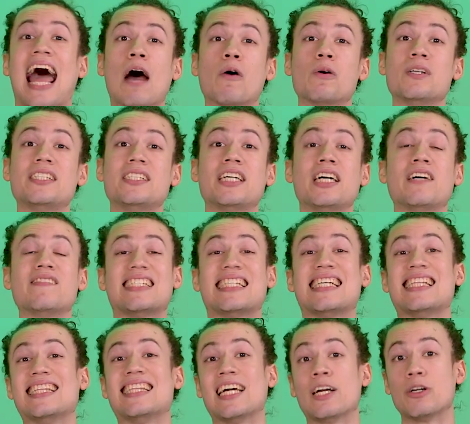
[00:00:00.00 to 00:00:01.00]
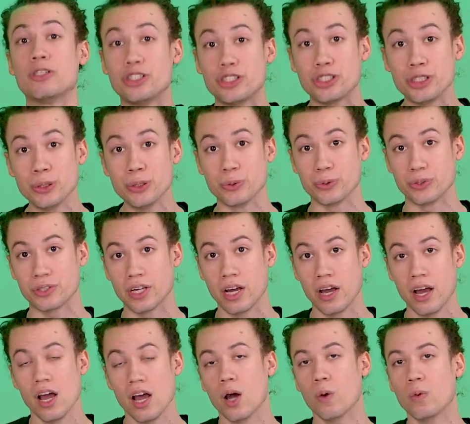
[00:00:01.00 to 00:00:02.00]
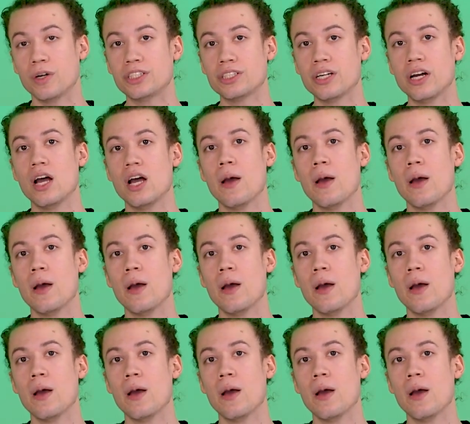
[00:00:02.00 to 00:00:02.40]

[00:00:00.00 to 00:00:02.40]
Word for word: ourselves in their shoes, which